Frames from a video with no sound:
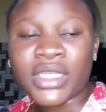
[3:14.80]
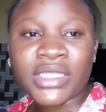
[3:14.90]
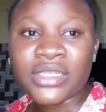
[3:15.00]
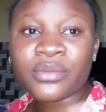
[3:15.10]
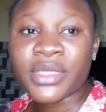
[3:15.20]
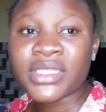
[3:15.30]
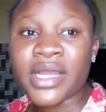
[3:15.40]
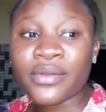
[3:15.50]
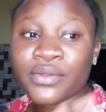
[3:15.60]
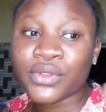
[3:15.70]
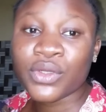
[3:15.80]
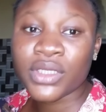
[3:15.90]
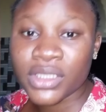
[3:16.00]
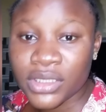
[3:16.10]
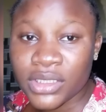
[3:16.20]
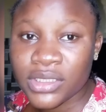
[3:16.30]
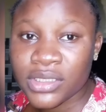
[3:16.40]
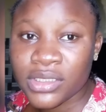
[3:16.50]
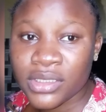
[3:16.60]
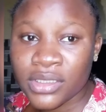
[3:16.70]
there's some things that I could not eat,
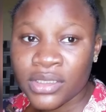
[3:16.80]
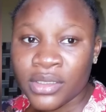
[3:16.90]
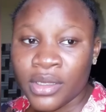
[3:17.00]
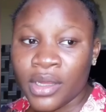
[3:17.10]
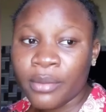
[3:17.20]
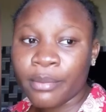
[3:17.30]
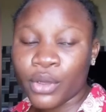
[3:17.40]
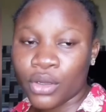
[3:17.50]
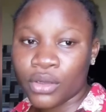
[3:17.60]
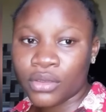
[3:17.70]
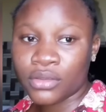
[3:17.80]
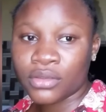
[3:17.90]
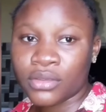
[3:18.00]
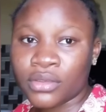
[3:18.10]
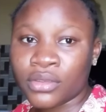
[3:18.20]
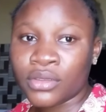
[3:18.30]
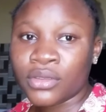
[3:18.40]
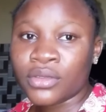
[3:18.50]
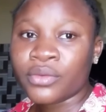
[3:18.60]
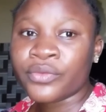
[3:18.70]
but
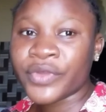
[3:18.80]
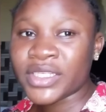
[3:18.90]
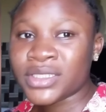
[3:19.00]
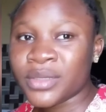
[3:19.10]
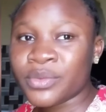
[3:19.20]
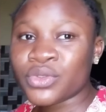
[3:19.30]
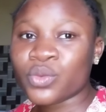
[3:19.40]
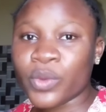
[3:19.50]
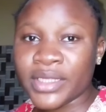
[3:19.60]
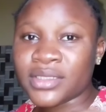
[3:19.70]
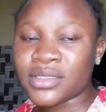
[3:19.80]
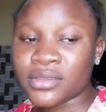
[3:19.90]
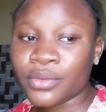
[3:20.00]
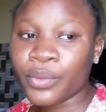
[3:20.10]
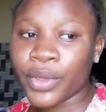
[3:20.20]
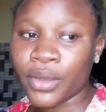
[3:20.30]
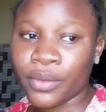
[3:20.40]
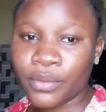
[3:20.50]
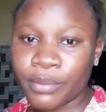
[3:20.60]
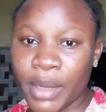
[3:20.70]
vegetables went well.